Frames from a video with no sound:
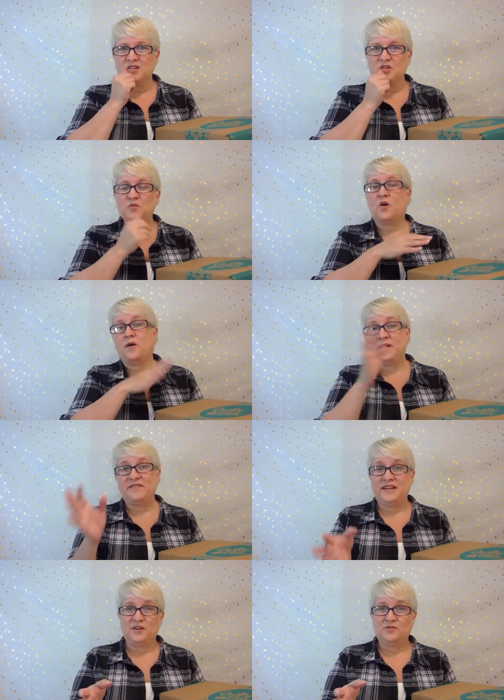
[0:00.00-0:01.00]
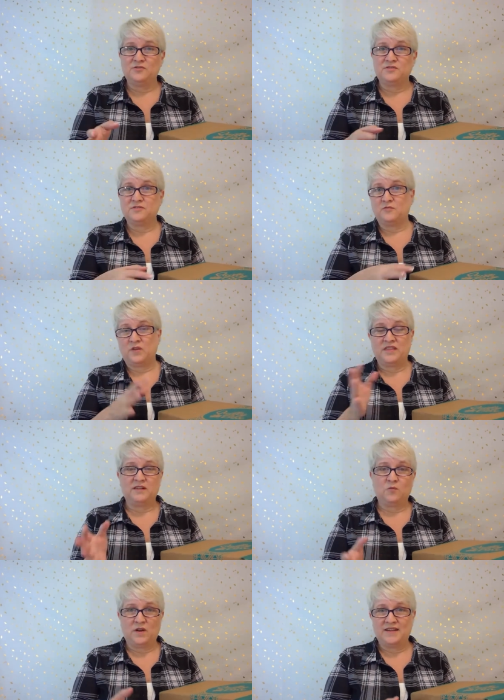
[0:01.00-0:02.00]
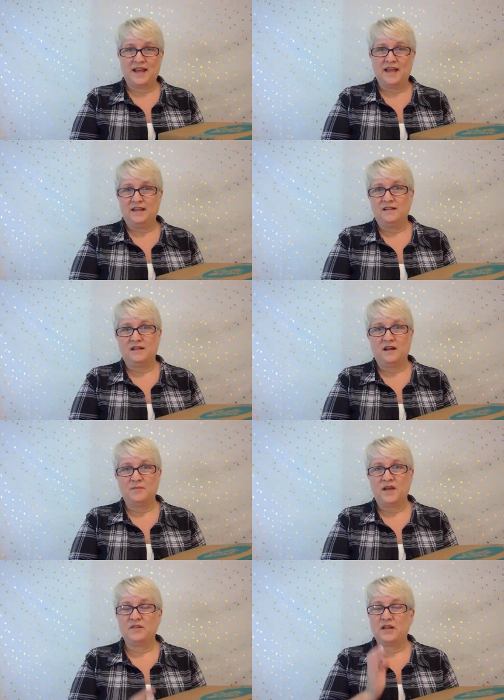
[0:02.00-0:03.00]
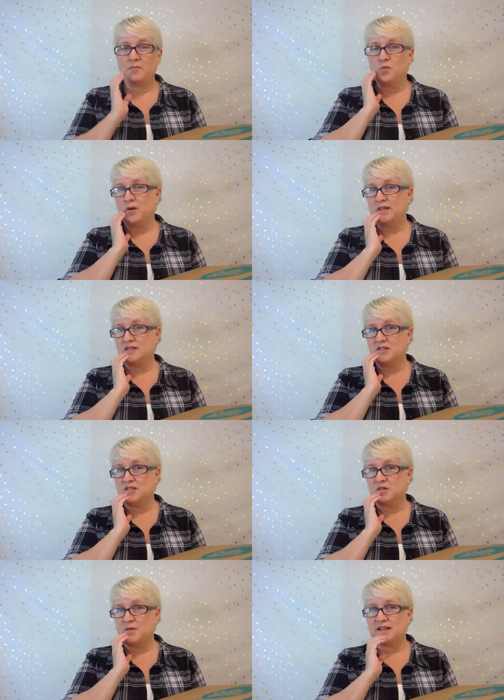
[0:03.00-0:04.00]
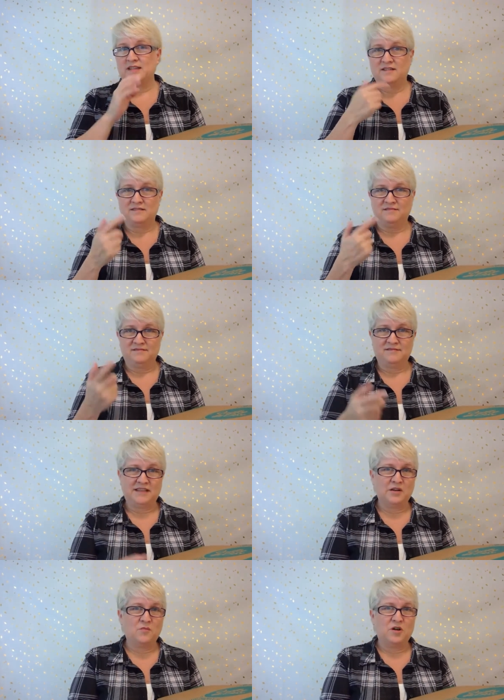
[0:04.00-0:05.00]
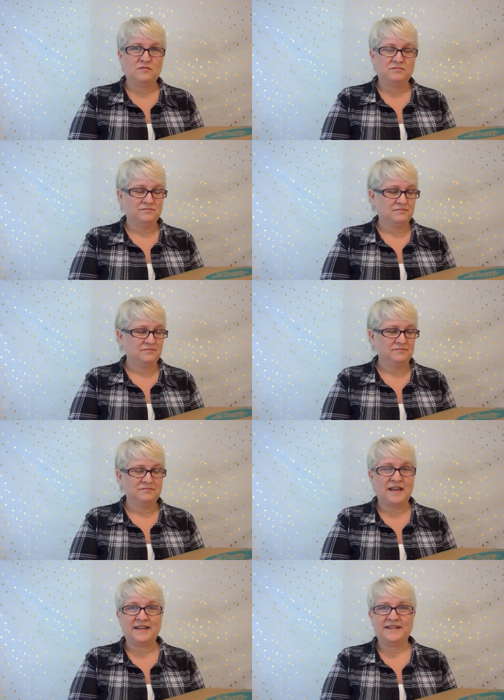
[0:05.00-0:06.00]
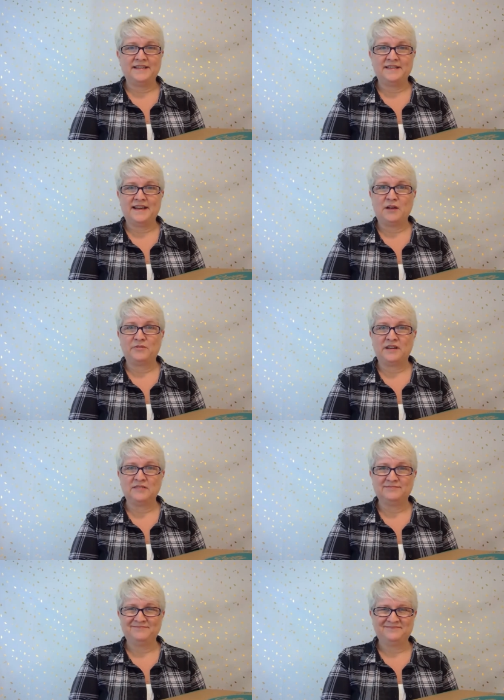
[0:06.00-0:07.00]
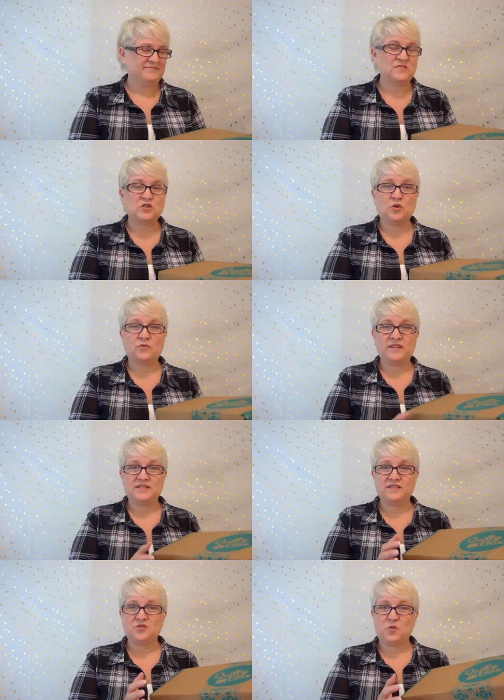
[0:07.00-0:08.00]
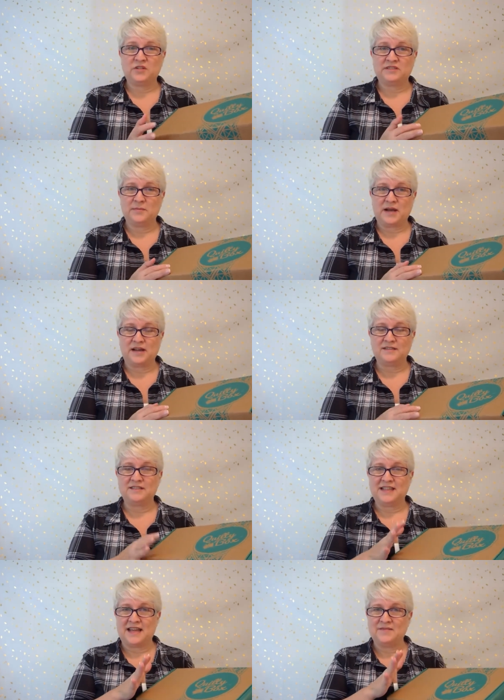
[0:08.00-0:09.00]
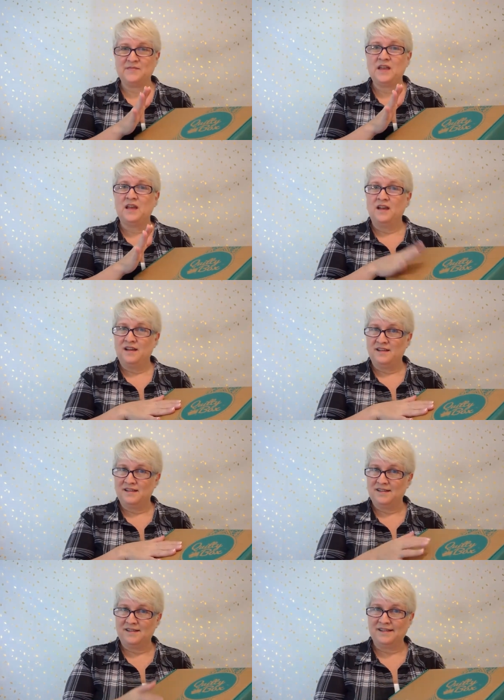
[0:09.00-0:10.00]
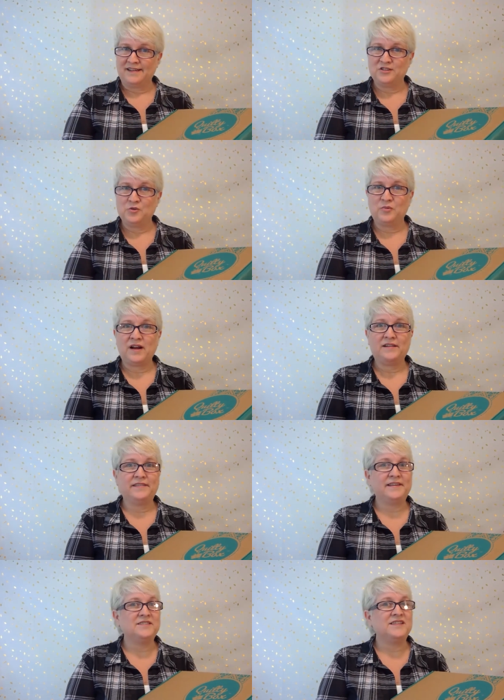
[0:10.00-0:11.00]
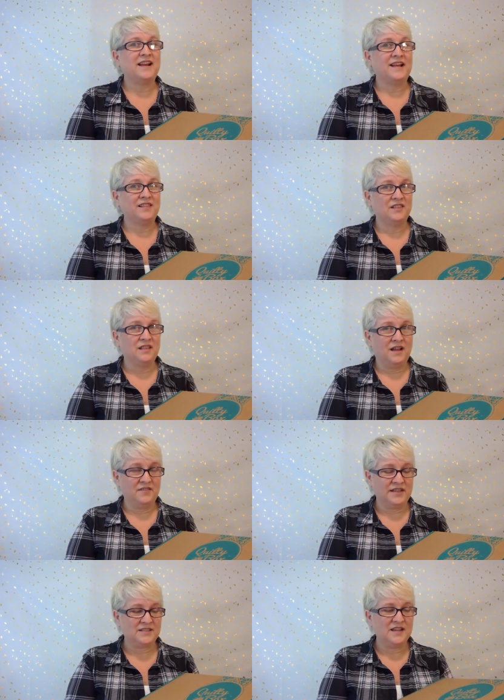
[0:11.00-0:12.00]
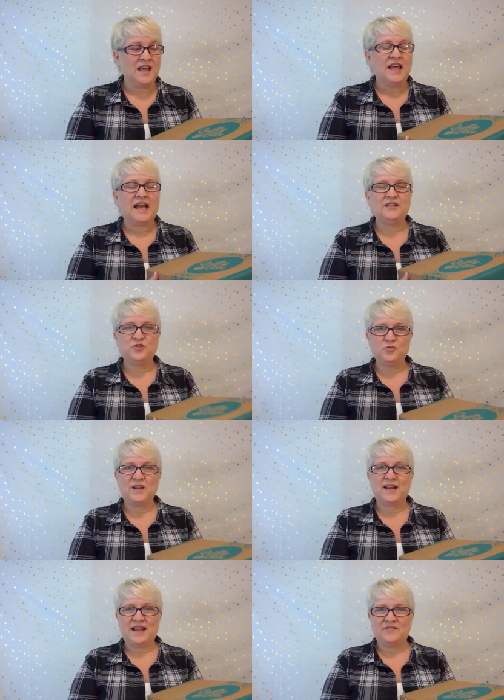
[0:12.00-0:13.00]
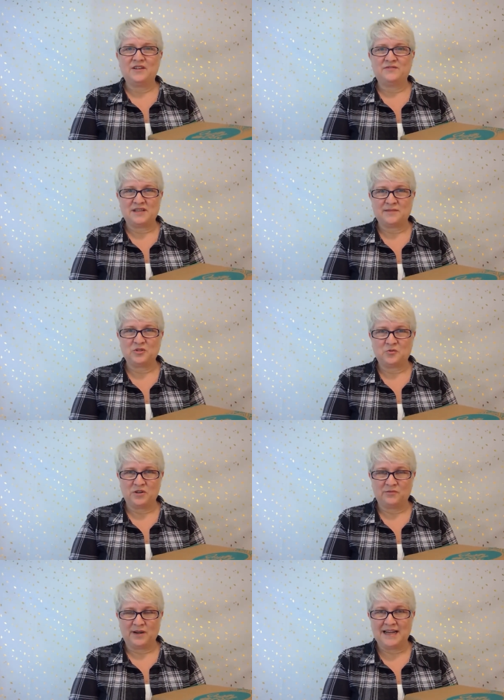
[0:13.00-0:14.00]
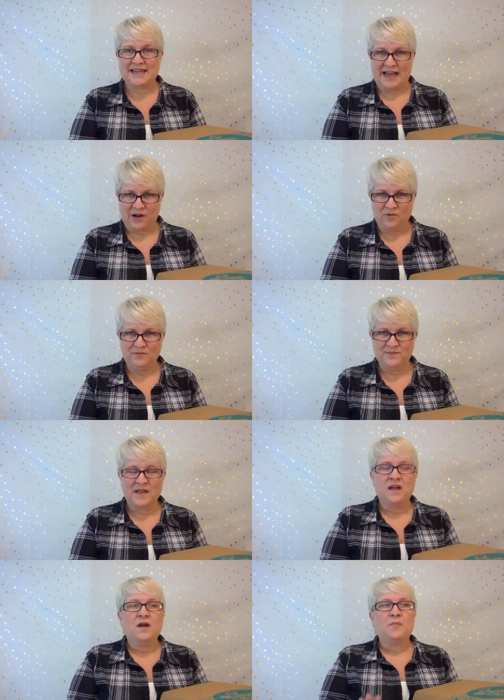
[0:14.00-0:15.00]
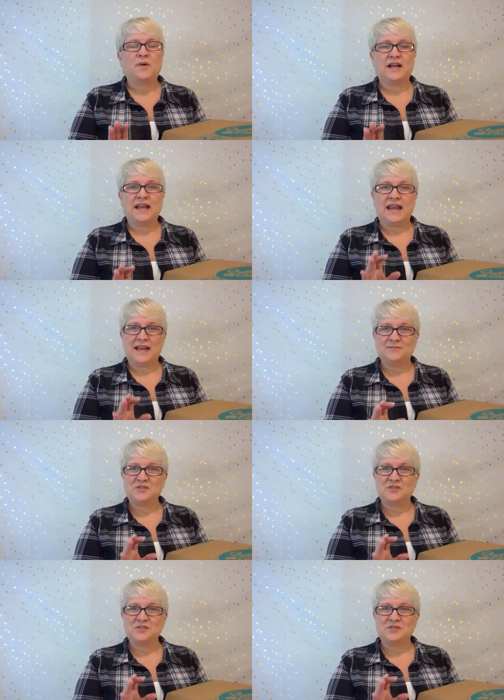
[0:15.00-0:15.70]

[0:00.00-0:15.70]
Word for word: do all my videos within one day um, every couple weeks just so I can get them all edited and out there. So this is Quilty Box. Again, I got two prior to this and I love it. I do not have enough time to quilt right now, but I am